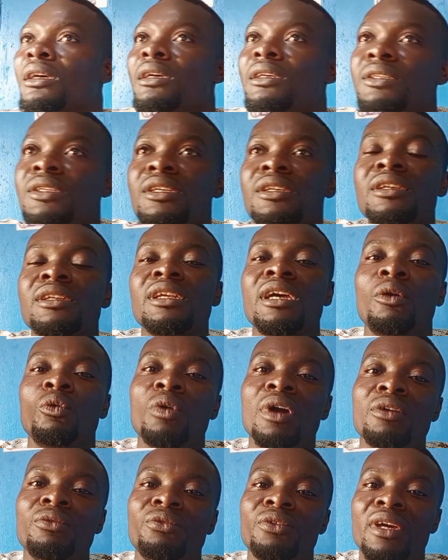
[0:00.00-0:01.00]
seeking their
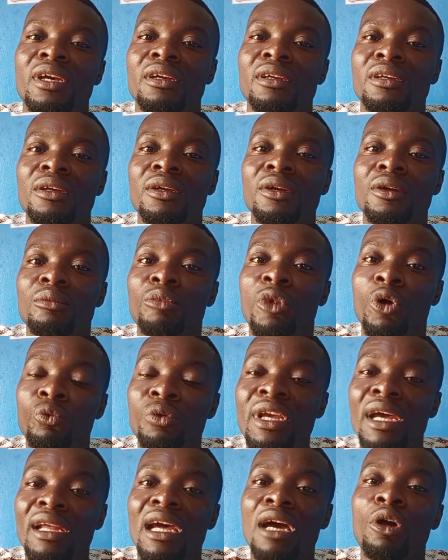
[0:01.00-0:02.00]
welfare. And
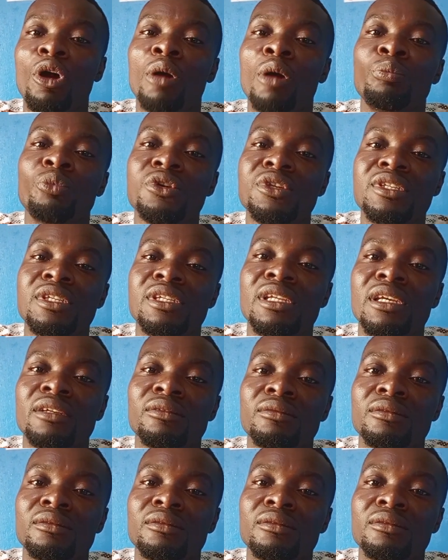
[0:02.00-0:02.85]
we are not opposing them.